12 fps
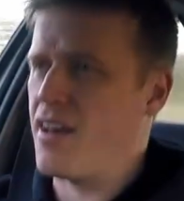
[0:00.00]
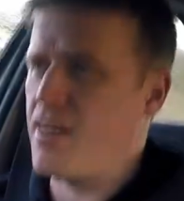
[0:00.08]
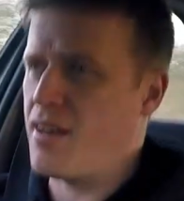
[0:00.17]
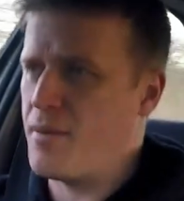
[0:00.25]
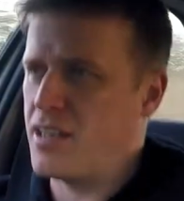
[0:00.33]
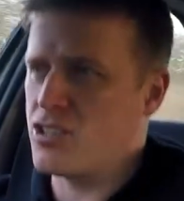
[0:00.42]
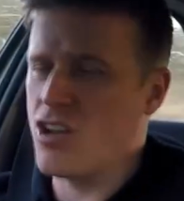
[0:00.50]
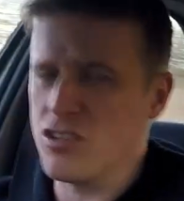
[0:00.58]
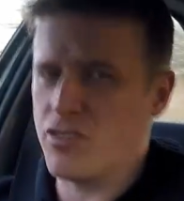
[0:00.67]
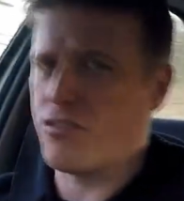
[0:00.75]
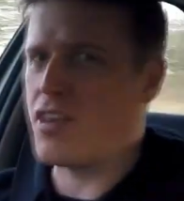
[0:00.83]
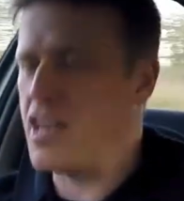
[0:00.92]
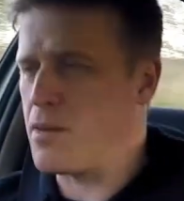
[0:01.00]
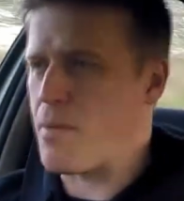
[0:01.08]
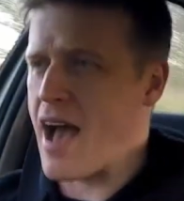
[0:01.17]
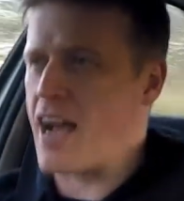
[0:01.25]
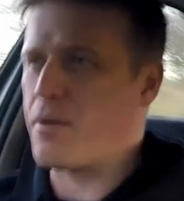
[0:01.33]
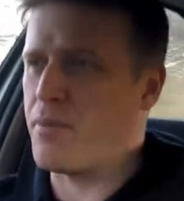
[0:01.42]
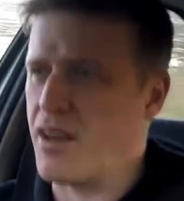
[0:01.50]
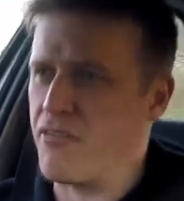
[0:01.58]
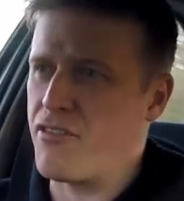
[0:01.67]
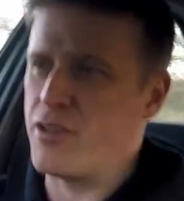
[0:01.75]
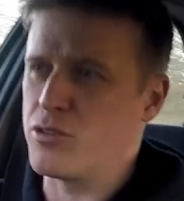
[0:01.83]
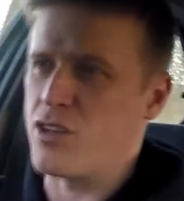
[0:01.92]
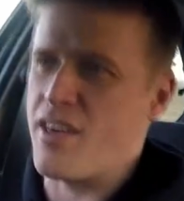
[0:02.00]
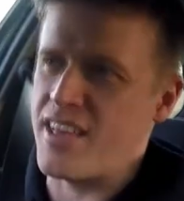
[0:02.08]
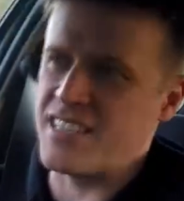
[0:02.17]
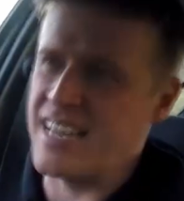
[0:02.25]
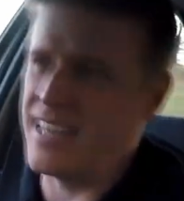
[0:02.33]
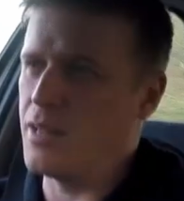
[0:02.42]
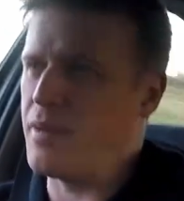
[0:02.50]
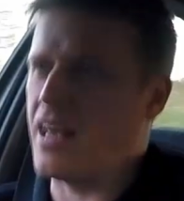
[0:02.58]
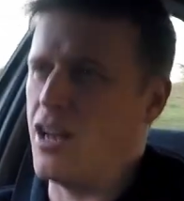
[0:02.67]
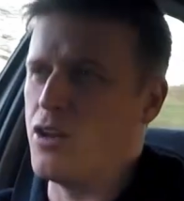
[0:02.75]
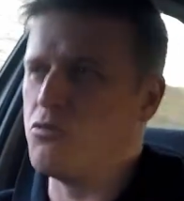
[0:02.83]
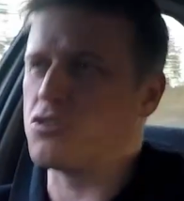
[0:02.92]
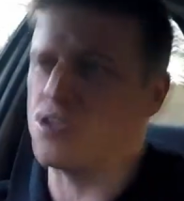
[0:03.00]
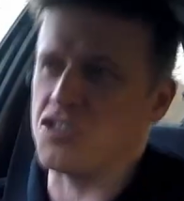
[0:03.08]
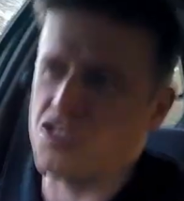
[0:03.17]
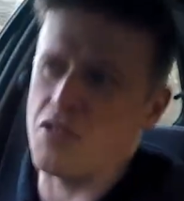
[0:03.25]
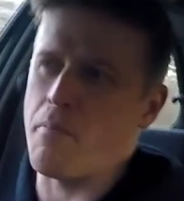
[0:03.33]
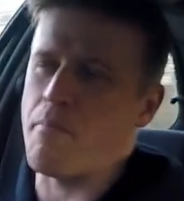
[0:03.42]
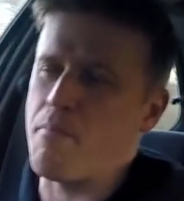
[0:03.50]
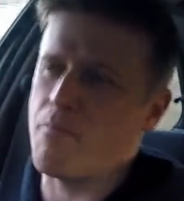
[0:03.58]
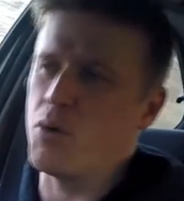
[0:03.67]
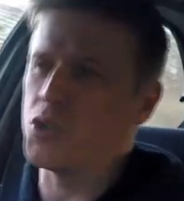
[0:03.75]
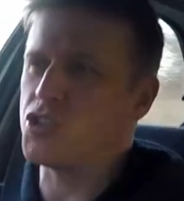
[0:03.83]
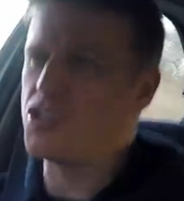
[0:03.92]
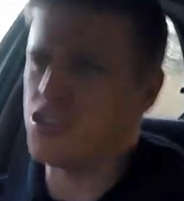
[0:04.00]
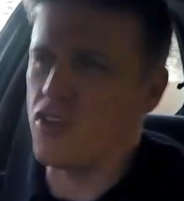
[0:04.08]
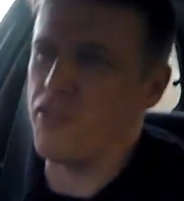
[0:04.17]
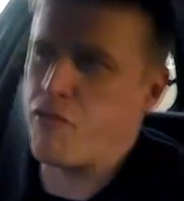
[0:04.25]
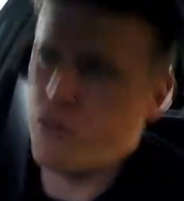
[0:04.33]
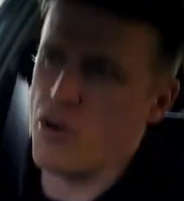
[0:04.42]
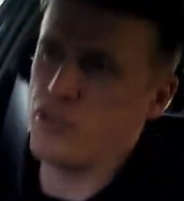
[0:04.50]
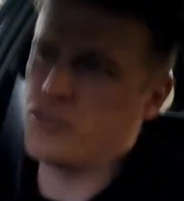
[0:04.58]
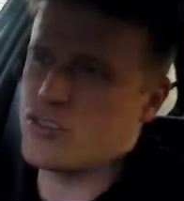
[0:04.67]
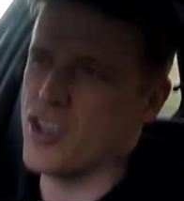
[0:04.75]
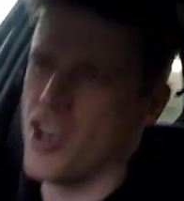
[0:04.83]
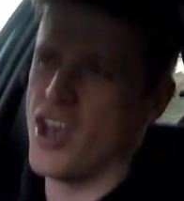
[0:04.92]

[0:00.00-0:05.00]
I mean, it's lots of feedback, but it feels like there's a little bit of looseness in the bushes on the front,